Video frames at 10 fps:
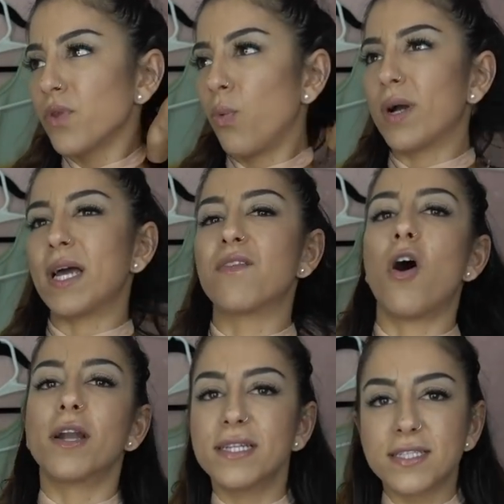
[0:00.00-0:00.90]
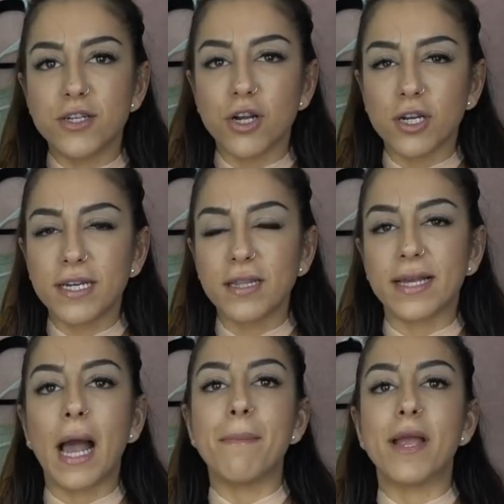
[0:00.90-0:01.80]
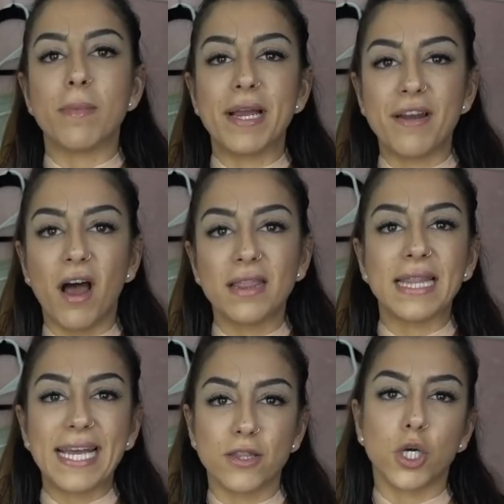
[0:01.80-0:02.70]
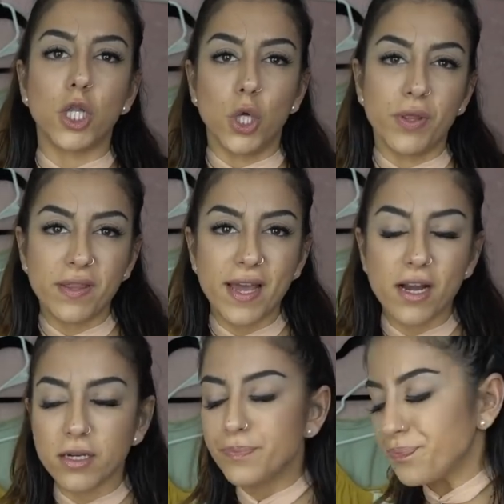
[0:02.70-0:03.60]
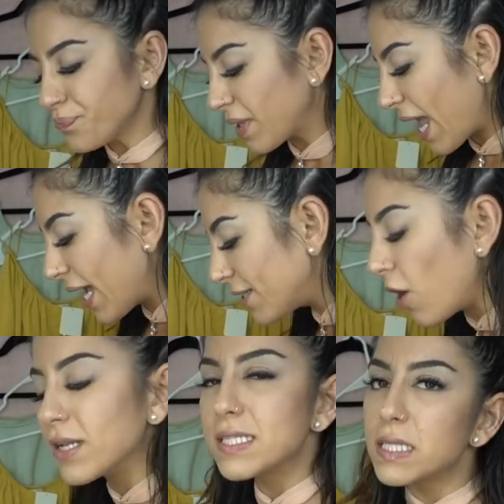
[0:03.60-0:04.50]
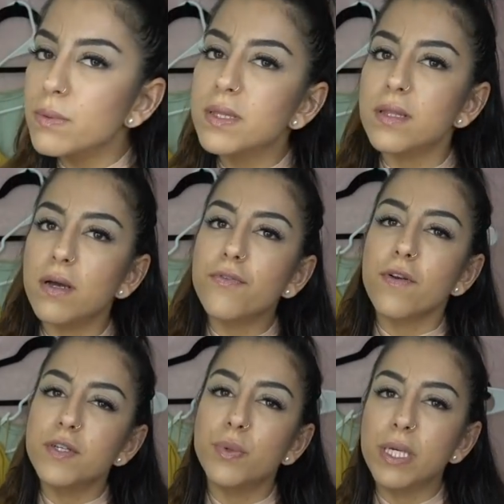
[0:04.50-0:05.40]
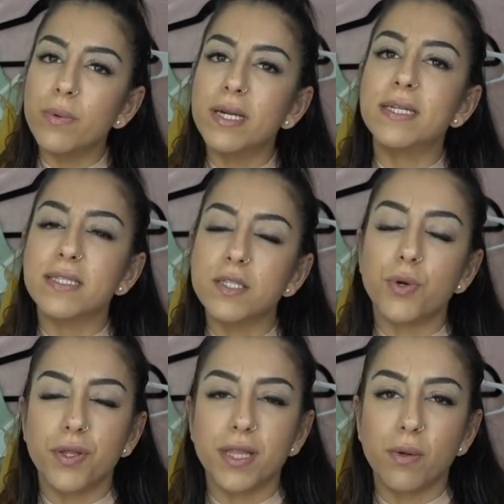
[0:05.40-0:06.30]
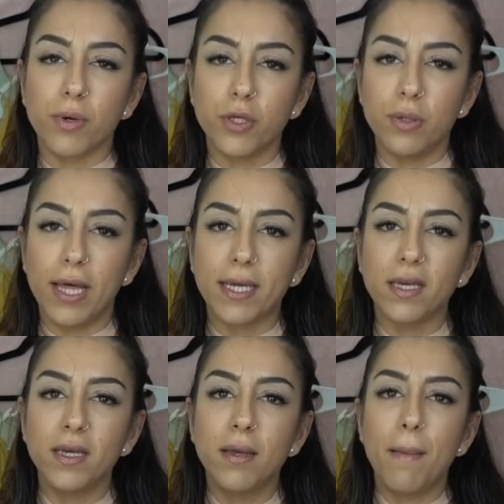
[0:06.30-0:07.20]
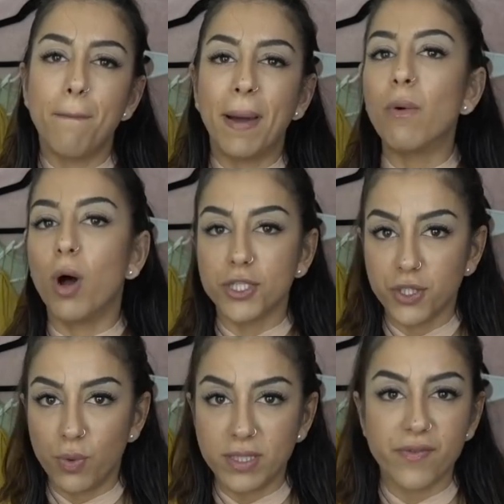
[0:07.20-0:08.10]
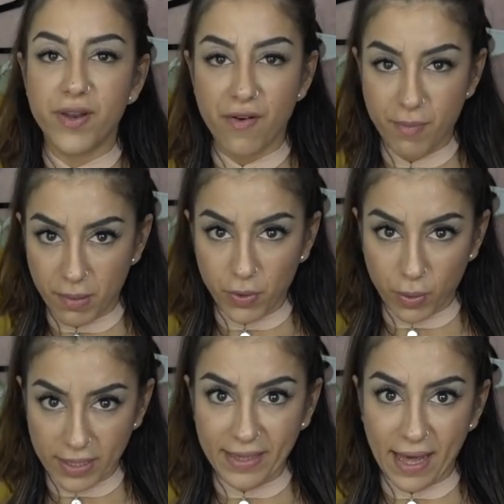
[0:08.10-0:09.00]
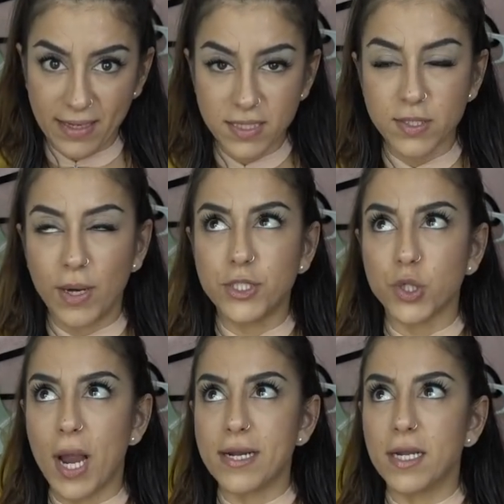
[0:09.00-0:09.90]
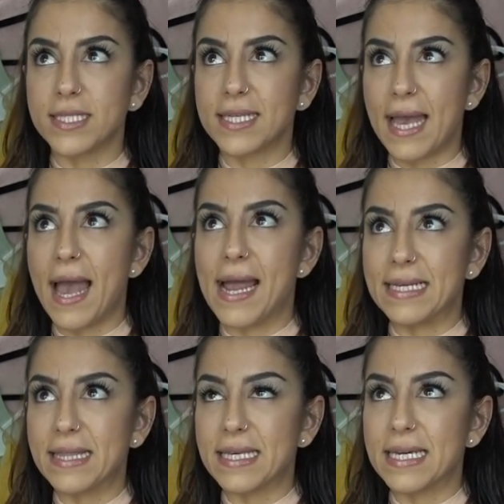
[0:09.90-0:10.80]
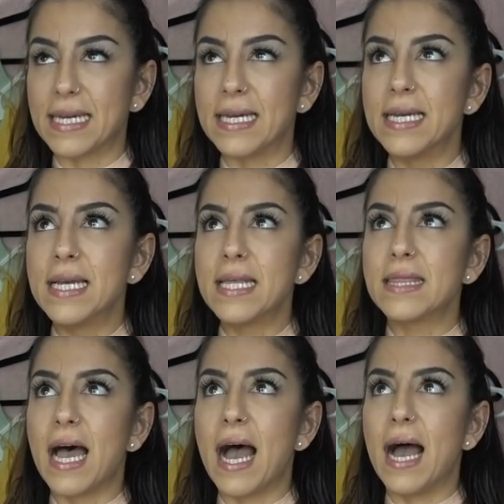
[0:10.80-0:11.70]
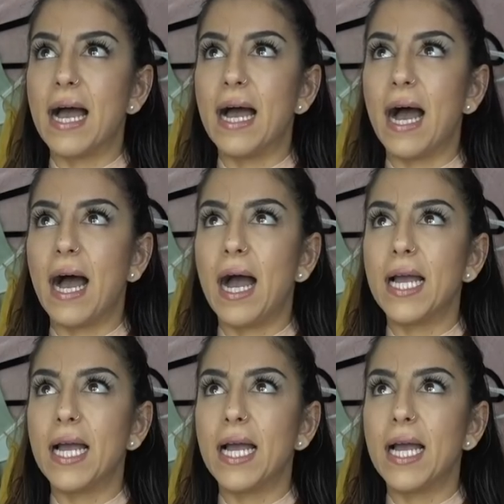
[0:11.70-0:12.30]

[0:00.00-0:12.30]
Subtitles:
what kind of audience they're targeting, like I may or may not like the clothing there. And honestly, with Forever 21, it is the sort of thing where you like might wash it once and then never be able to wear it again. So I try not to get anything that